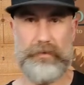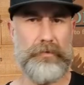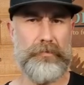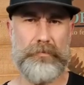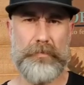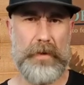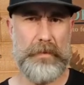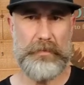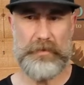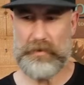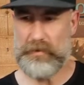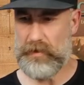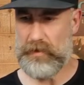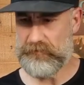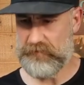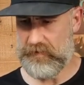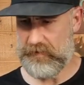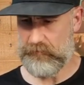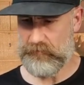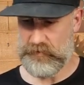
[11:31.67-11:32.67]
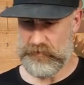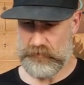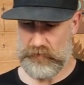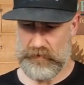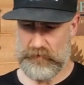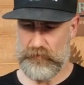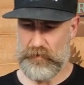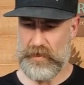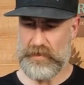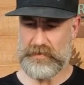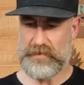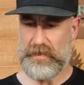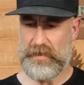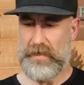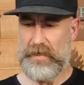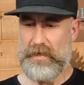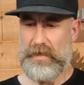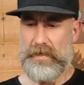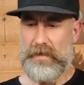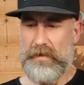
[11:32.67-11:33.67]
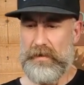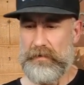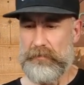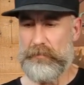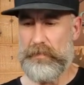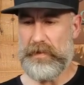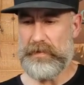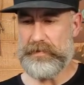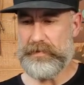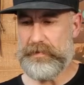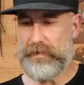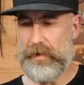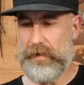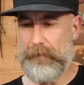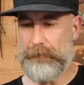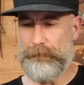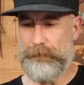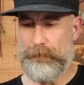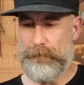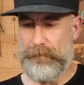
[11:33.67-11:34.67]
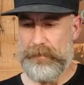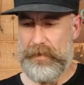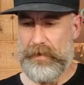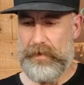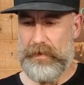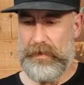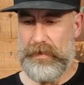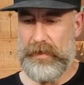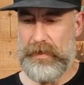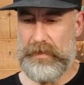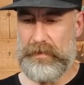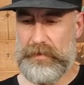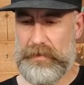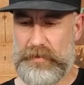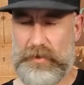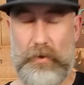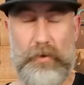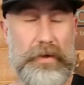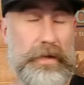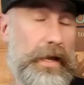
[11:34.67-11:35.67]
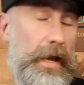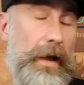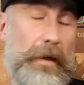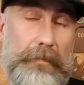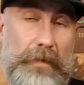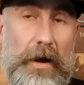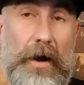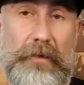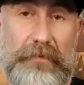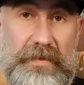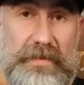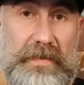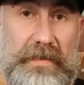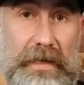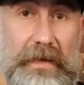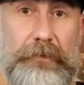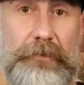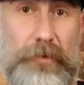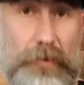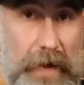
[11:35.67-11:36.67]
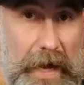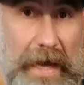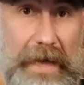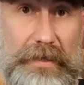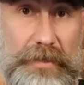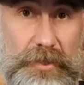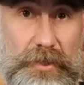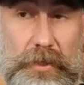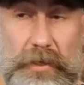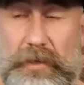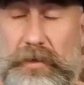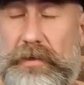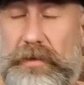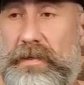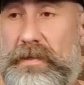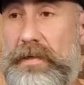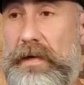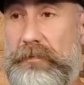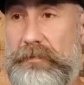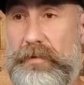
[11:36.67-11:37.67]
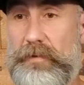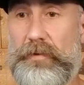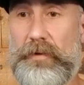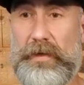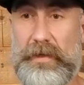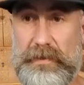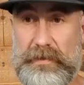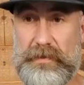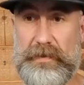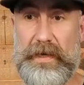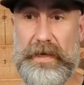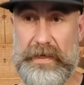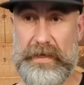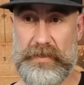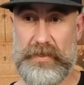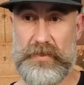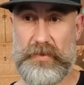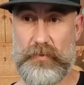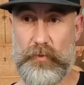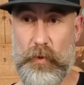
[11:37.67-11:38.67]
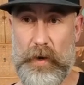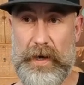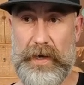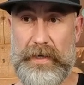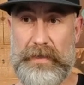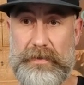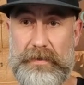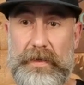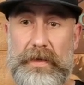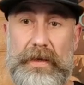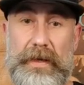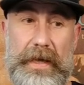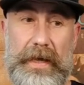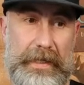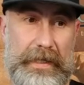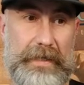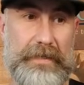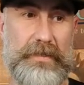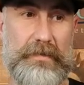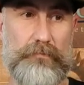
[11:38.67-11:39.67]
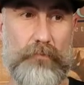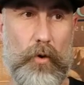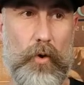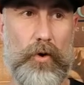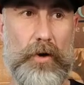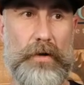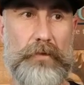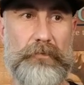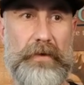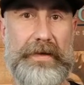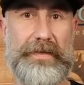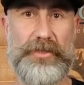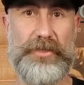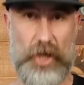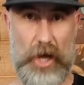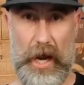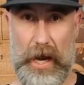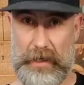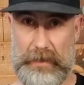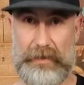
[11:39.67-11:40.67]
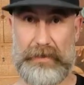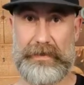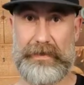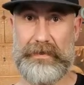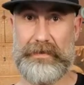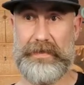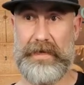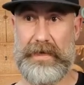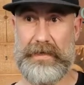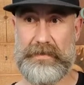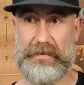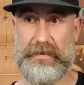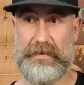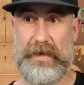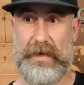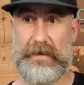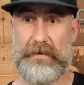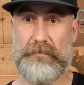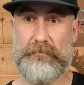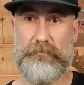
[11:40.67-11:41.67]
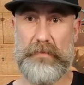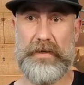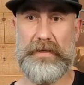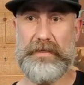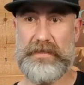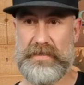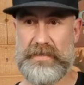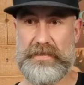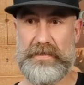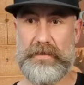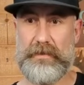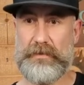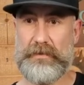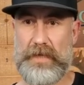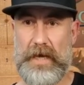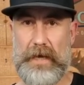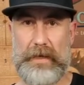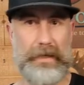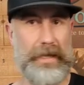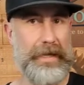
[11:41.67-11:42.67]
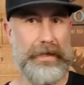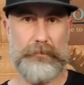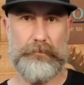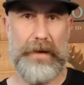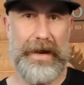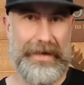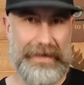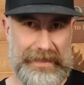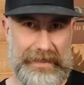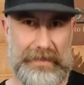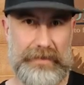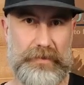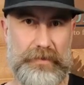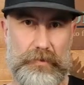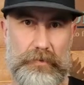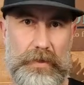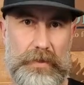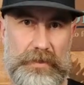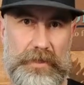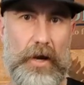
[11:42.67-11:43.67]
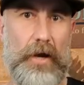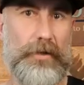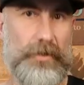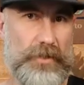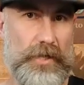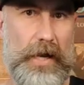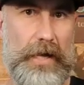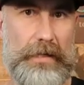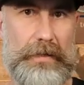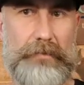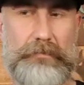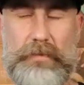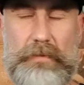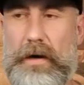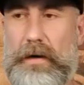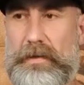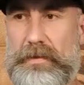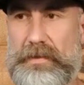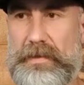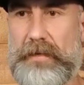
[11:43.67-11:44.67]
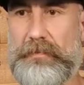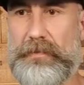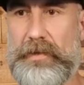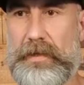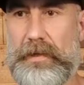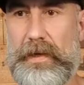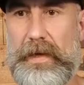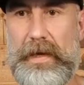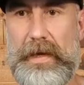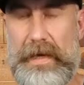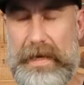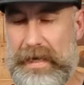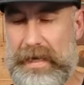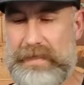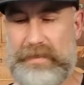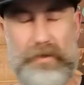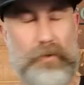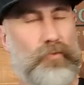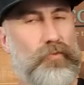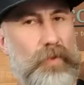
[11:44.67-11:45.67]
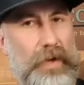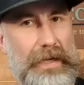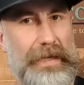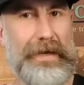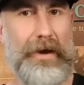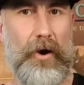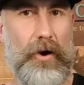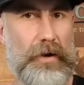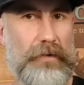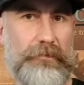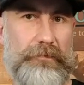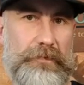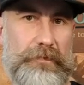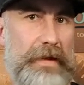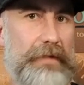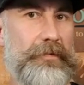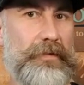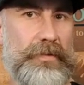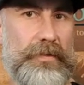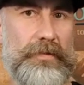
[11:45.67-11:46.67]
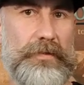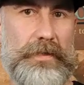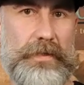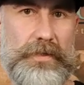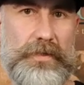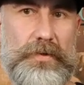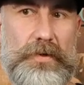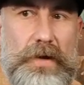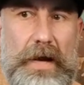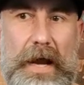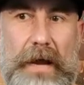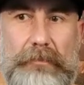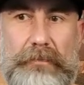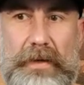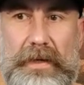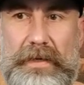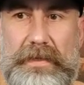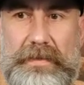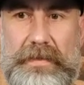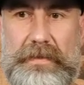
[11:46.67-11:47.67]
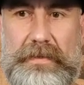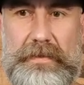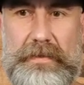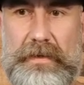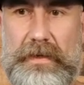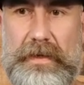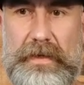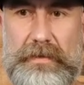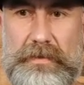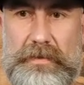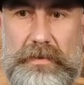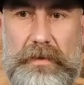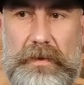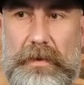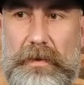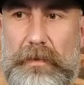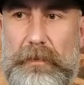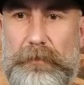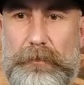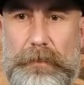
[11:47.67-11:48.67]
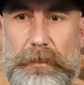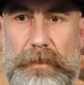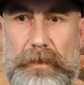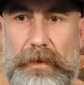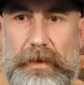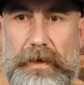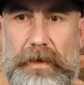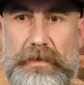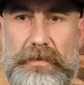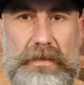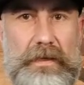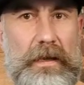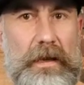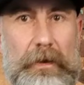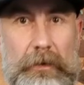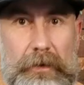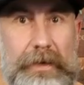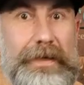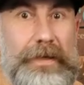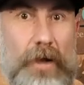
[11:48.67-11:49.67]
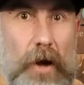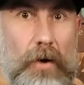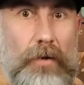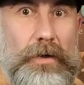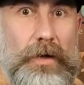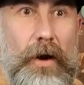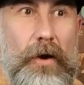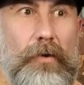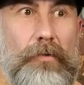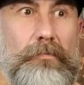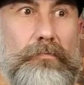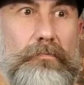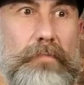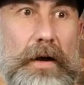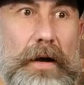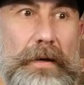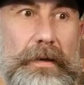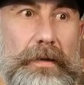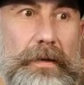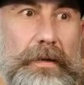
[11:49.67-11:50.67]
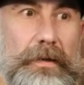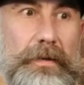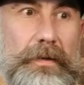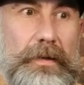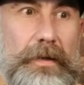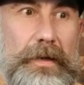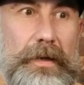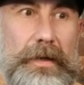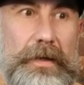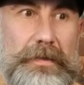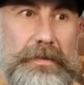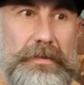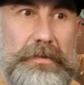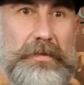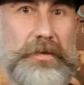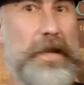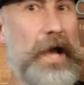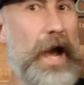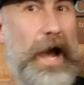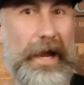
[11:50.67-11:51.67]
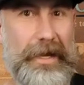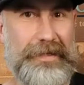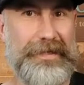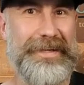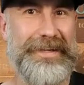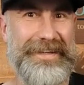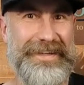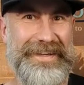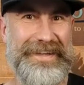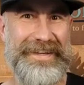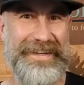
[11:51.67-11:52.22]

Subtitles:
I don't remember offhand which one it was. But obviously if you add sugar and stuff to it, it's sweet. It gets more of a chocolatey taste then, but it's still not like biting into a dark chocolate bar or something. It's a really hard flavor to describe because it's clearly cocoa, but it's not.